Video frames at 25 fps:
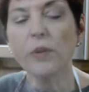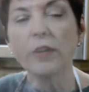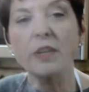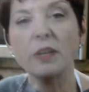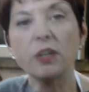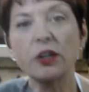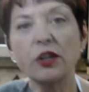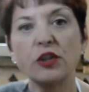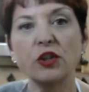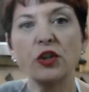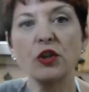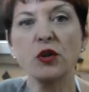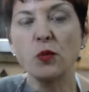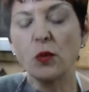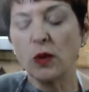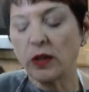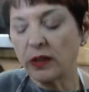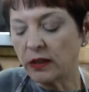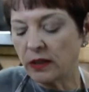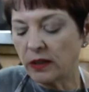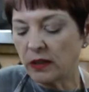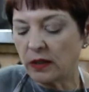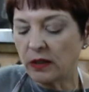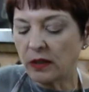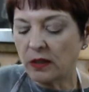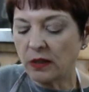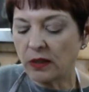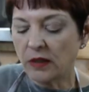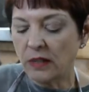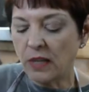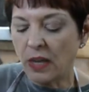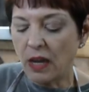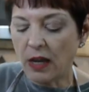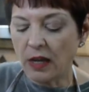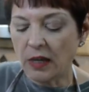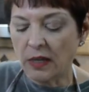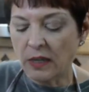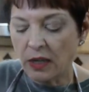gonna do once this is
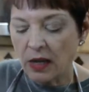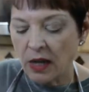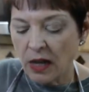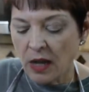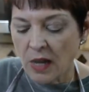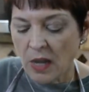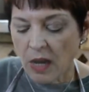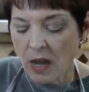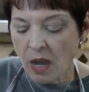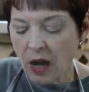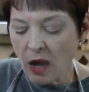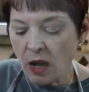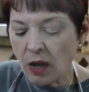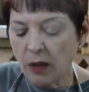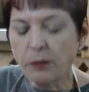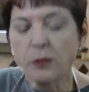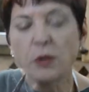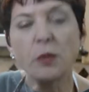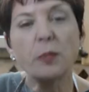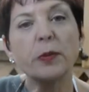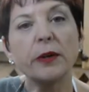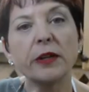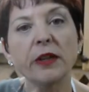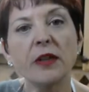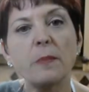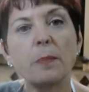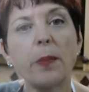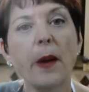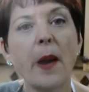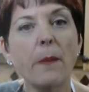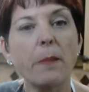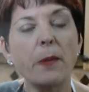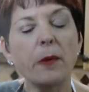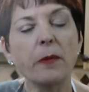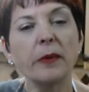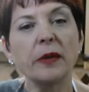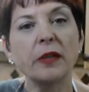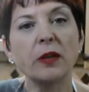done, you put the
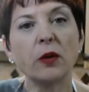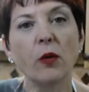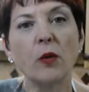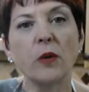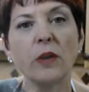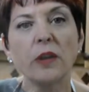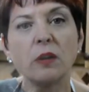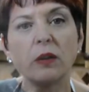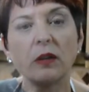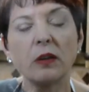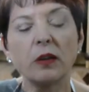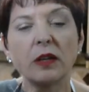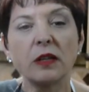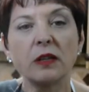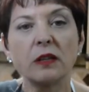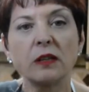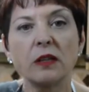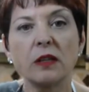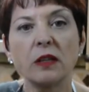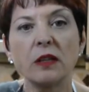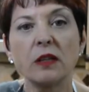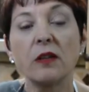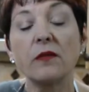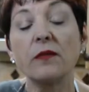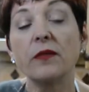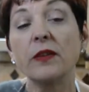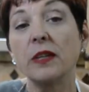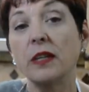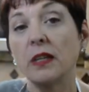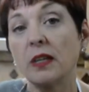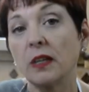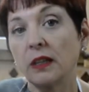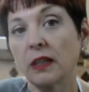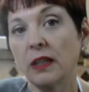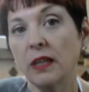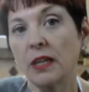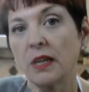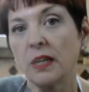peppermint oil into the
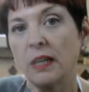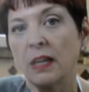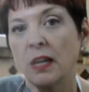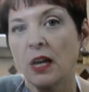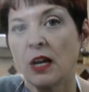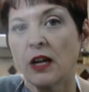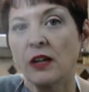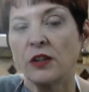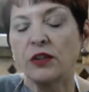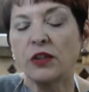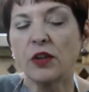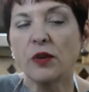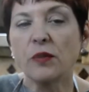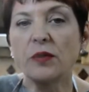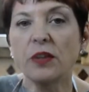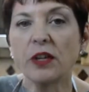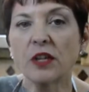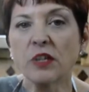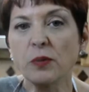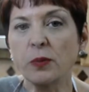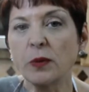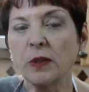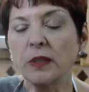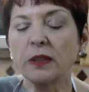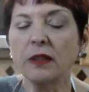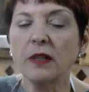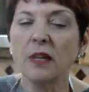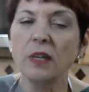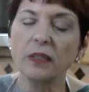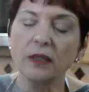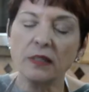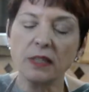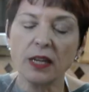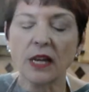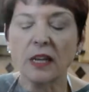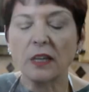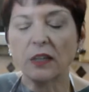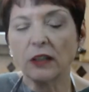vanilla. So this one
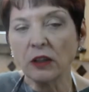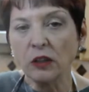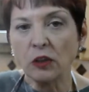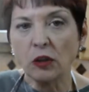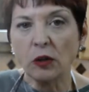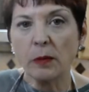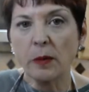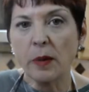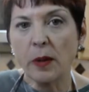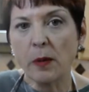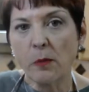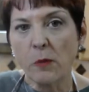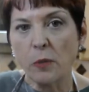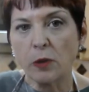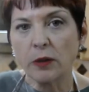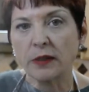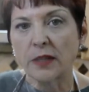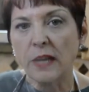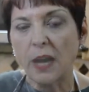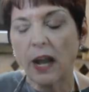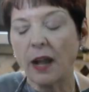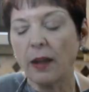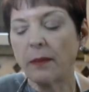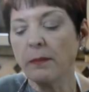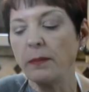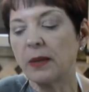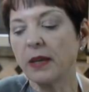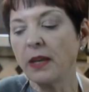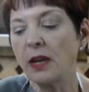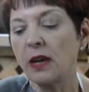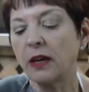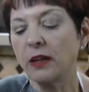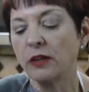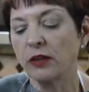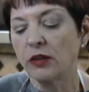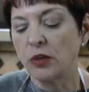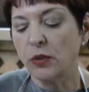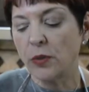does take a little bit more time
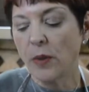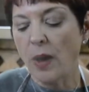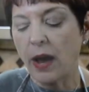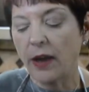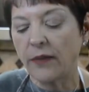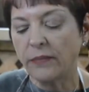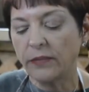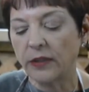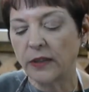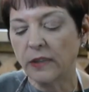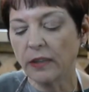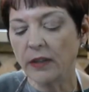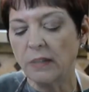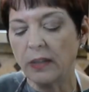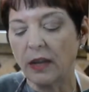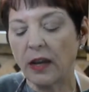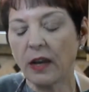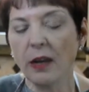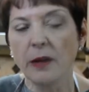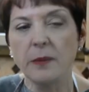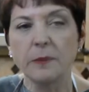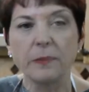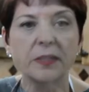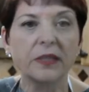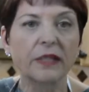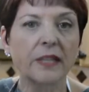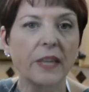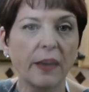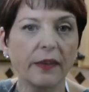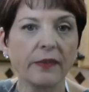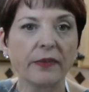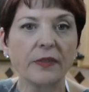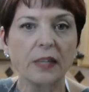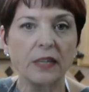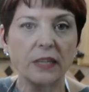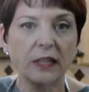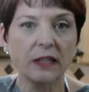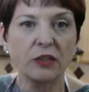because you have to
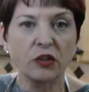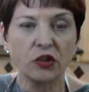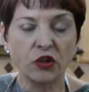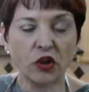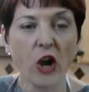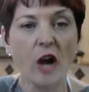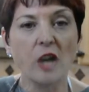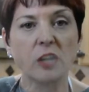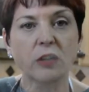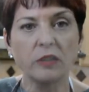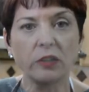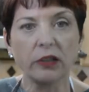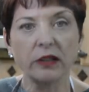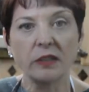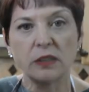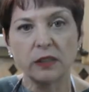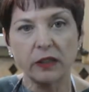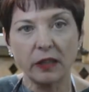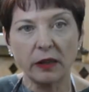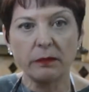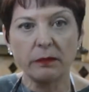set these chocolates